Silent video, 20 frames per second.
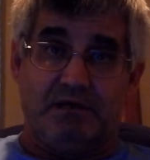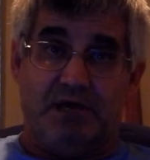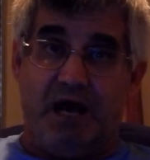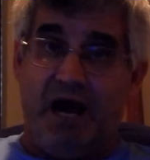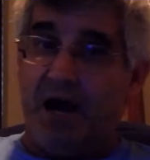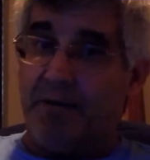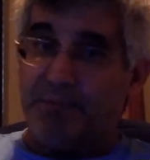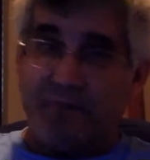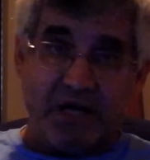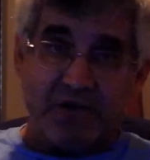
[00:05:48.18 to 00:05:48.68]

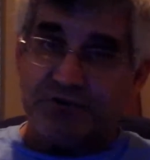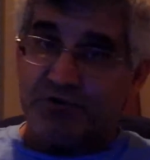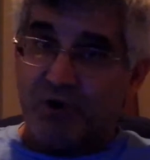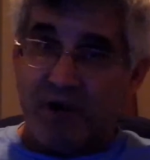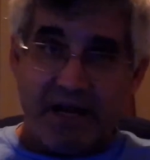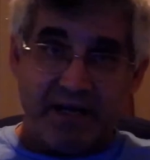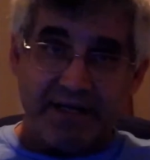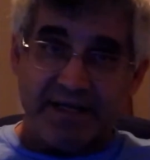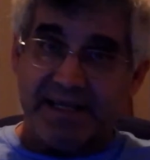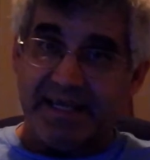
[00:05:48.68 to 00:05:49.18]
I'm not
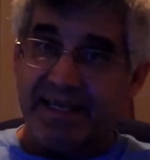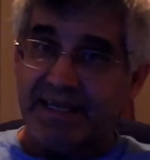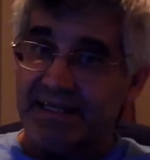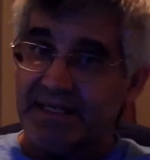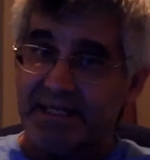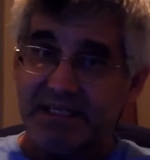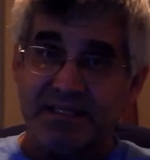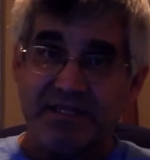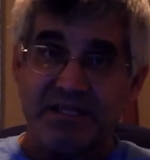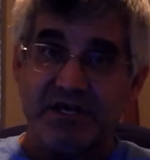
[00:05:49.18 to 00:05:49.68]
trying to get
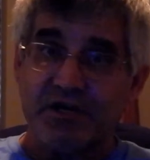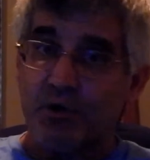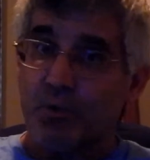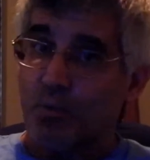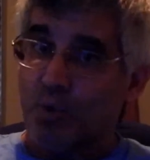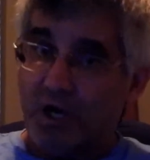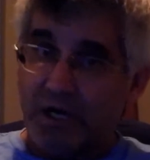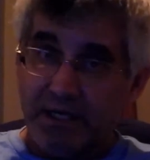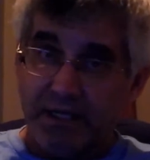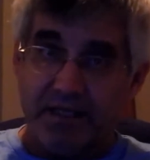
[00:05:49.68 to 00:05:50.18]
in their
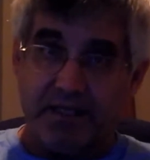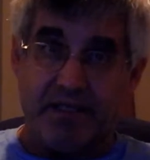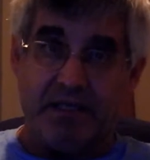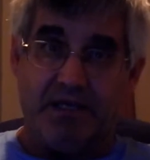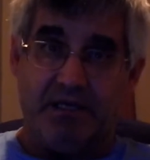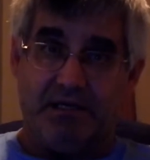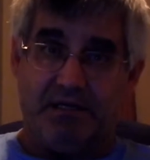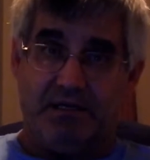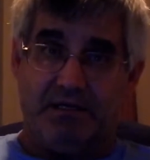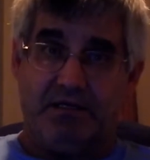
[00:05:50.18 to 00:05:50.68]
way,
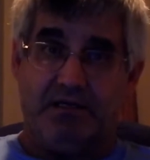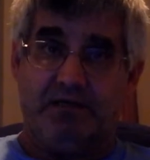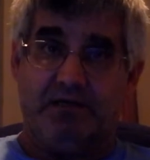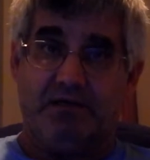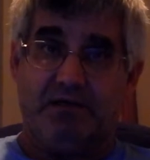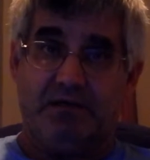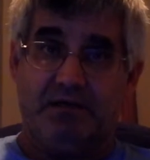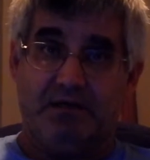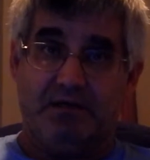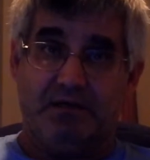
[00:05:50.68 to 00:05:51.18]

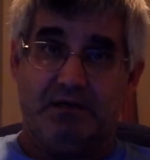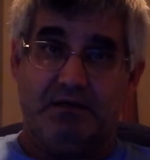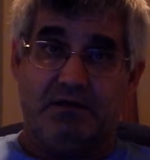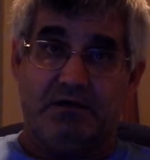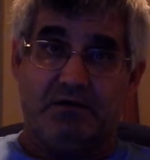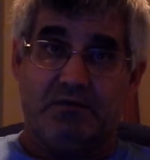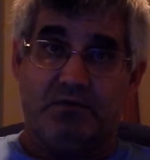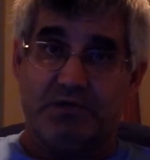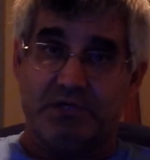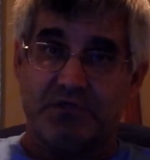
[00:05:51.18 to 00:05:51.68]

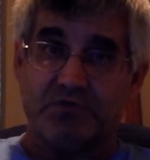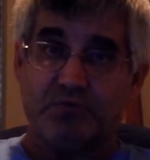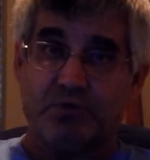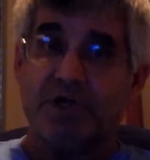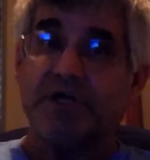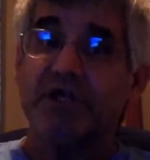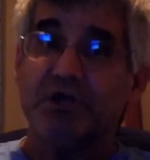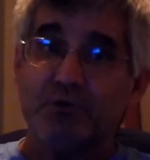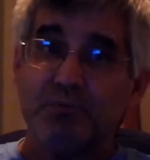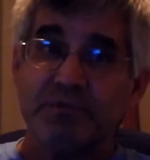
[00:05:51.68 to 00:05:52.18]
which is
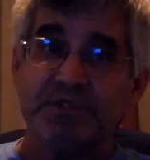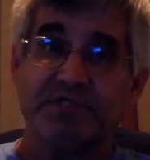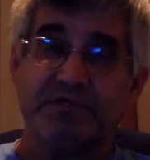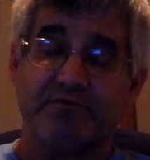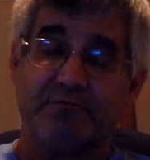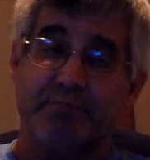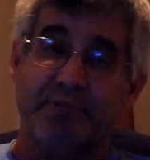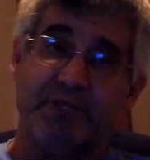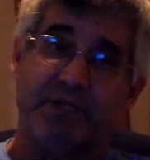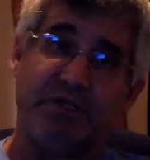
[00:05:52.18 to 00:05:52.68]
what humans
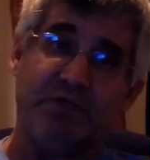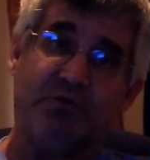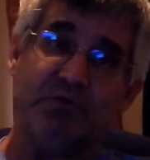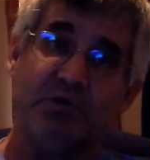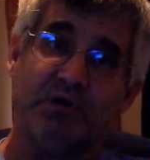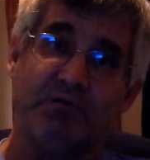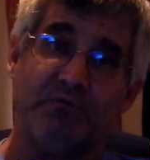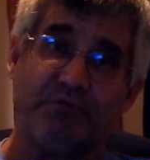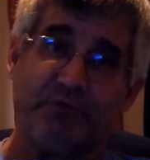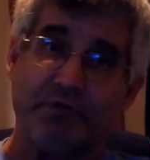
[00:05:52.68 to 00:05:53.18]
have been
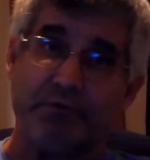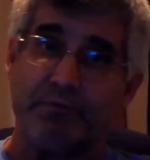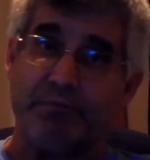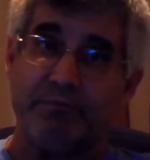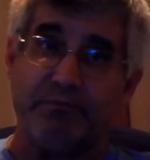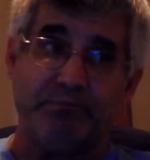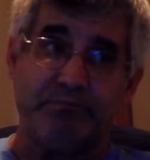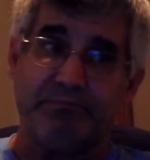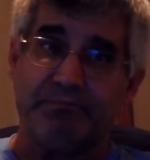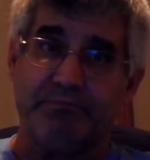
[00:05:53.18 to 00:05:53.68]
doing for
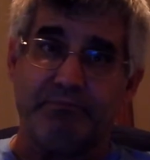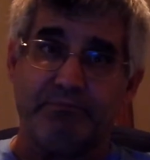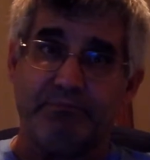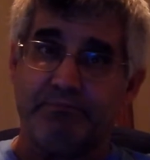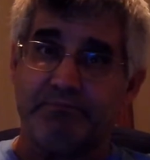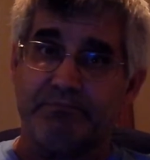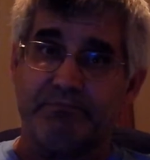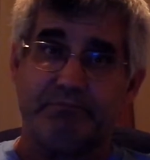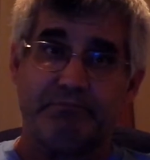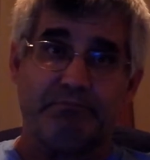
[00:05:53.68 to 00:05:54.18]

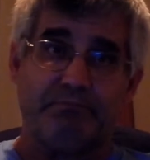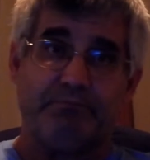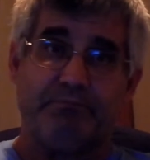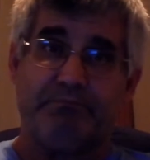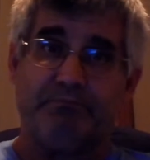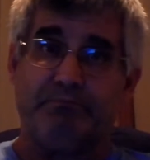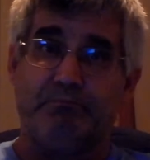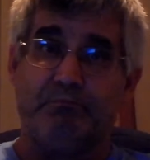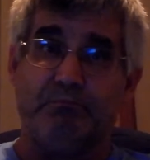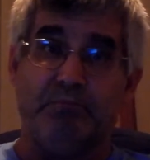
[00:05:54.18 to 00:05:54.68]

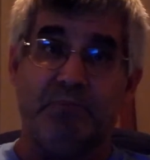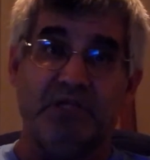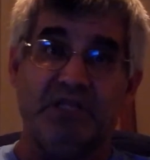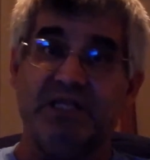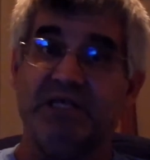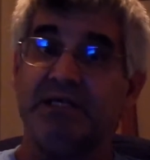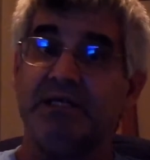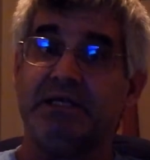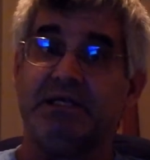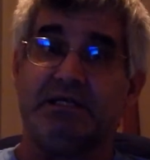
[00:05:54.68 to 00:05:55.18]

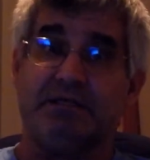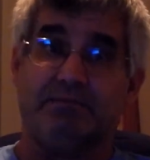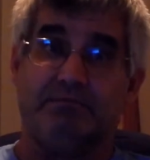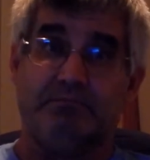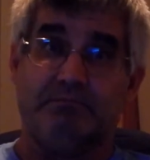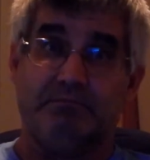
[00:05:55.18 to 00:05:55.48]
millennia.